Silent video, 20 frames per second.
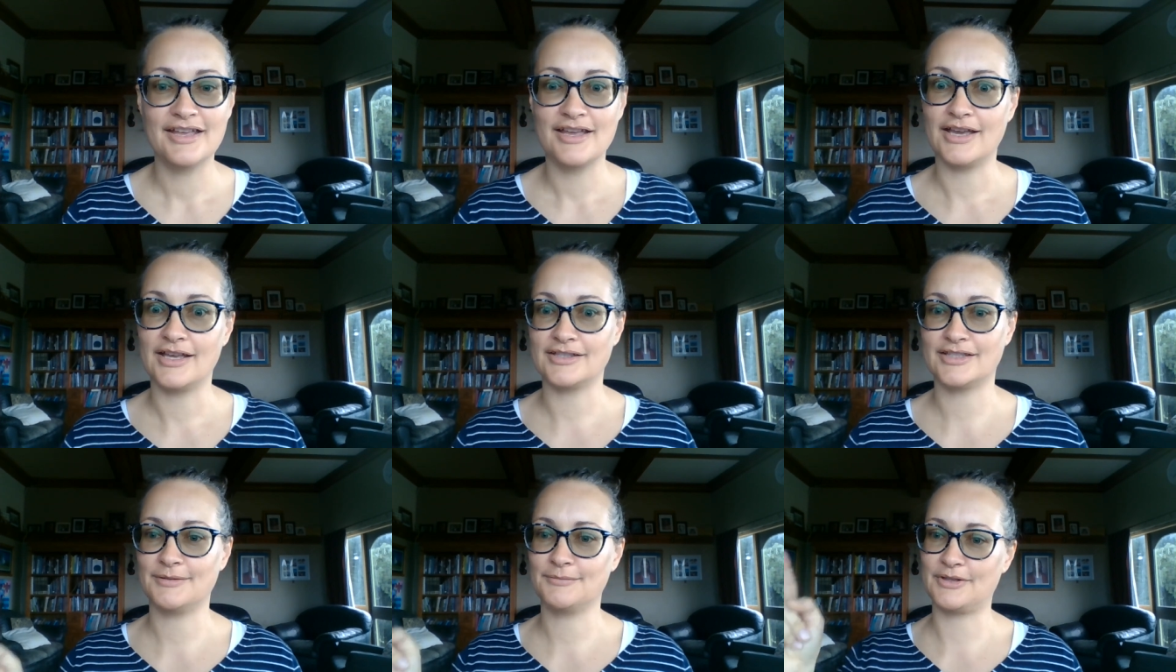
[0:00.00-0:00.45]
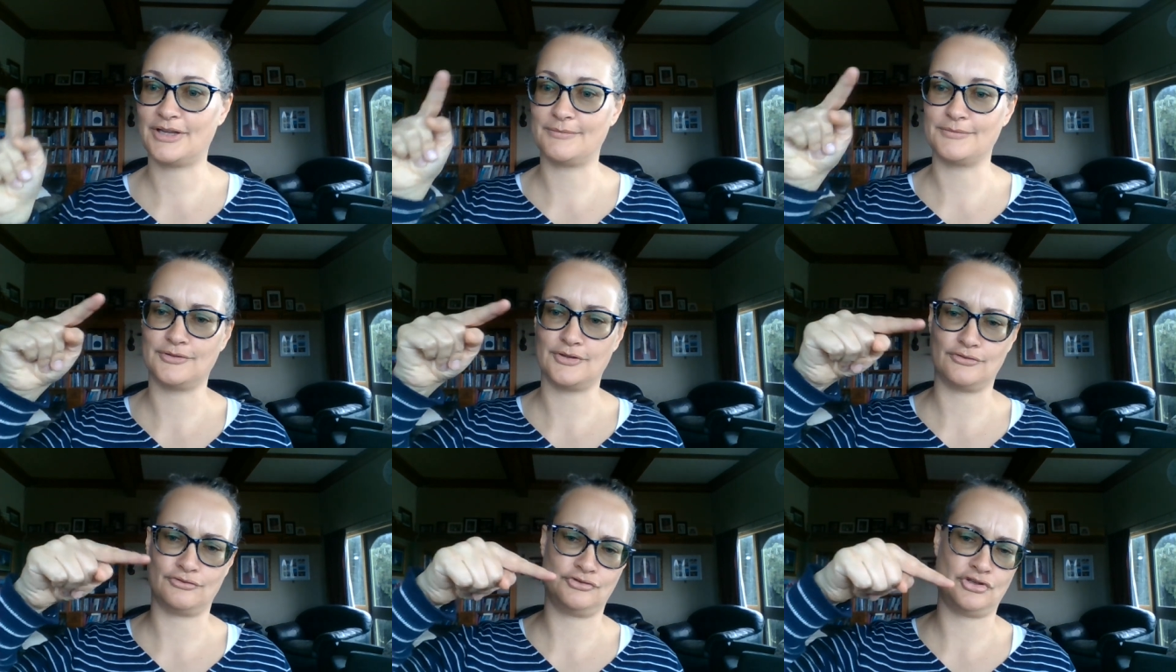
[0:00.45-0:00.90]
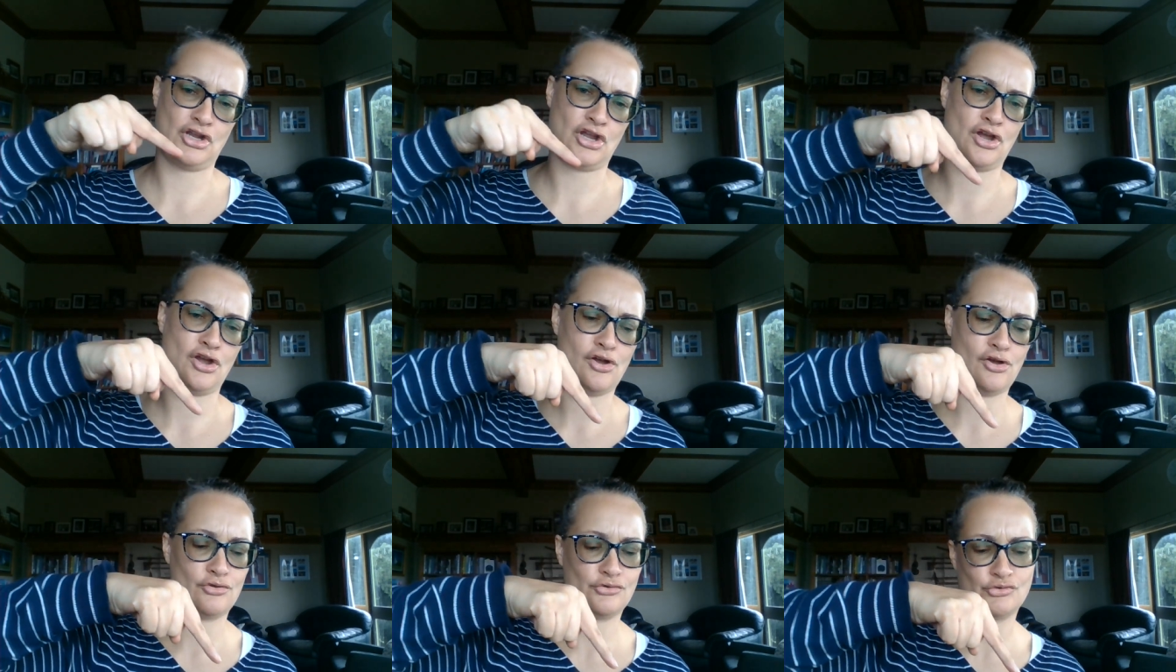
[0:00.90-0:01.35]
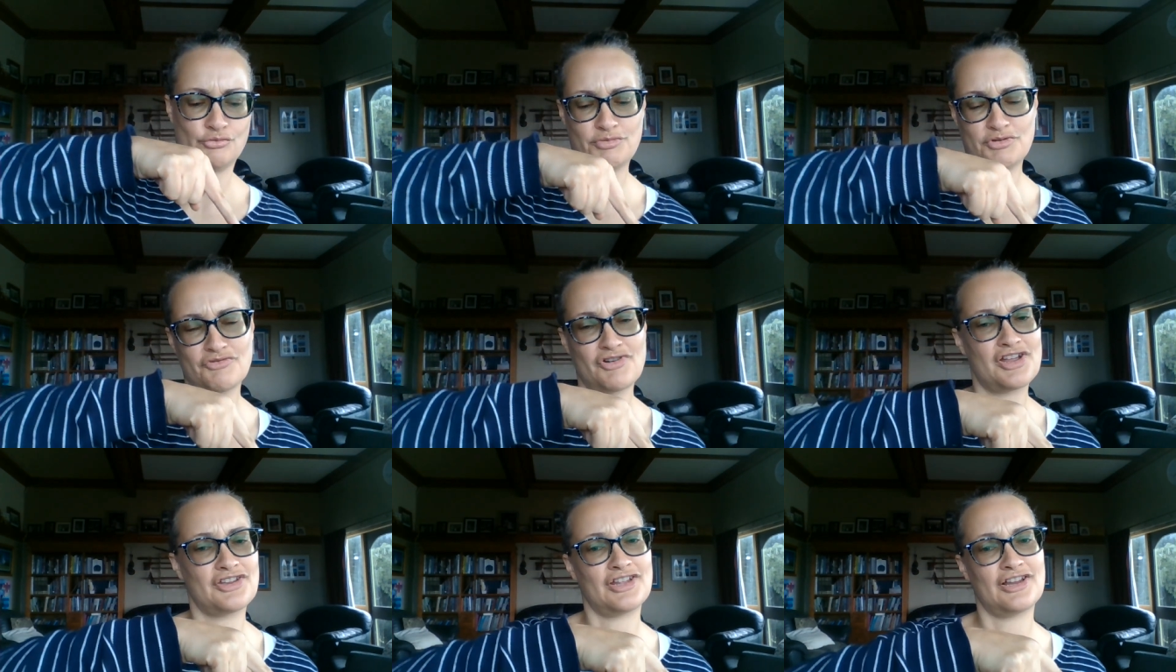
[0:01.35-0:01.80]
And sometimes those downs will be
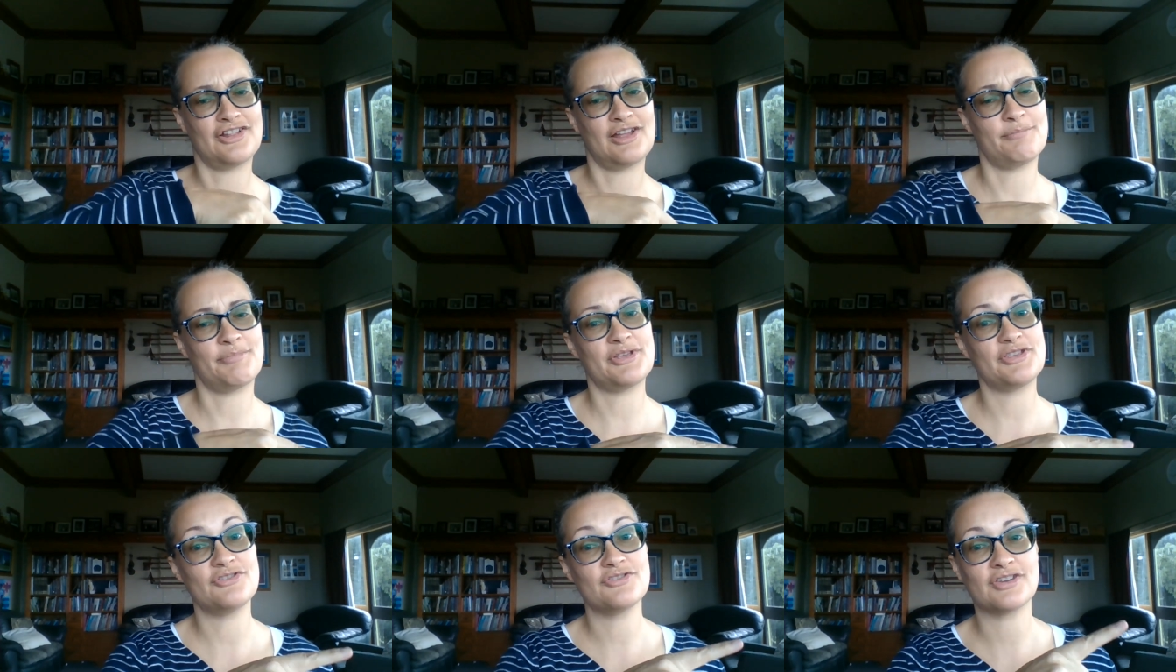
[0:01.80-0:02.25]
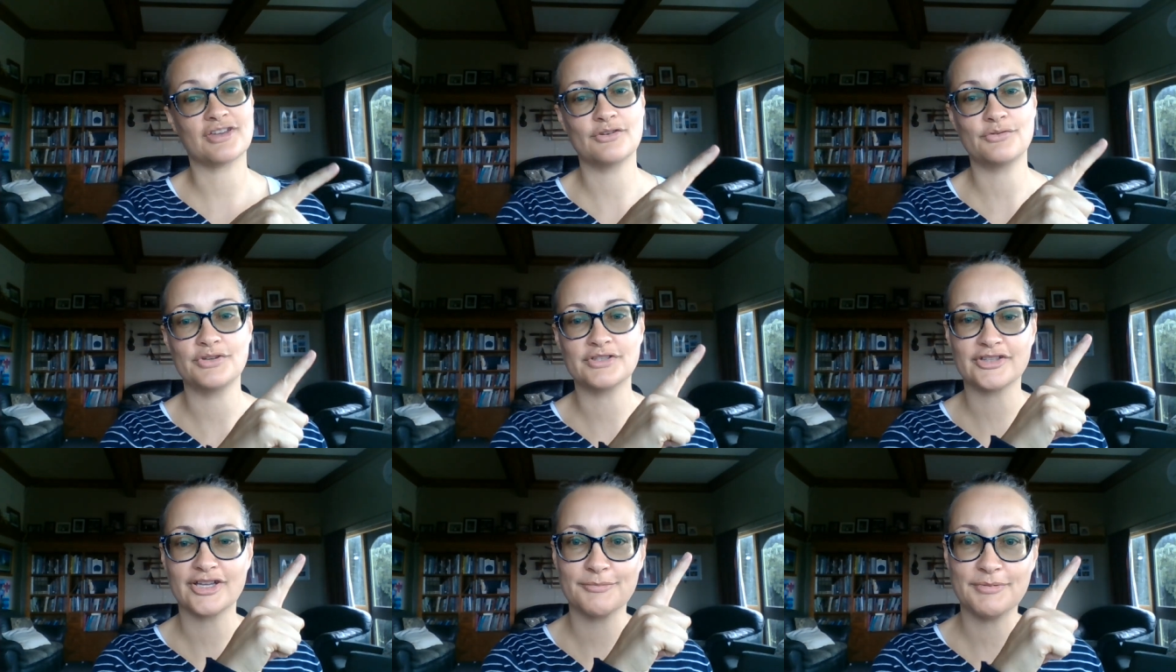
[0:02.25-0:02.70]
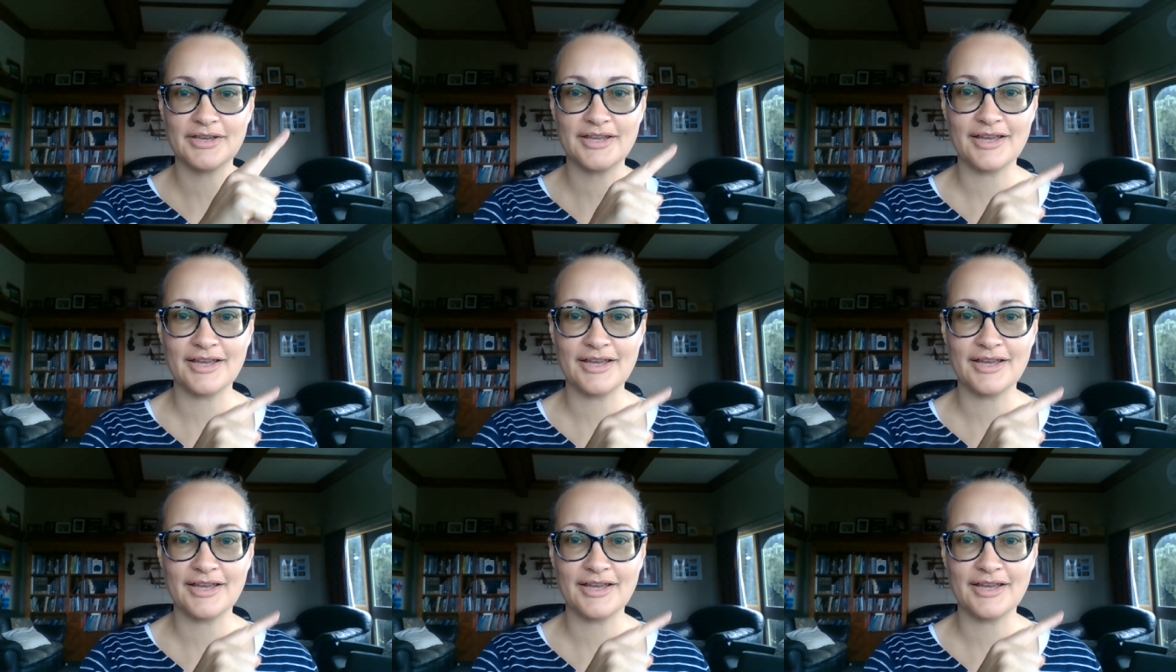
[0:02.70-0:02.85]
right down, but you can always go back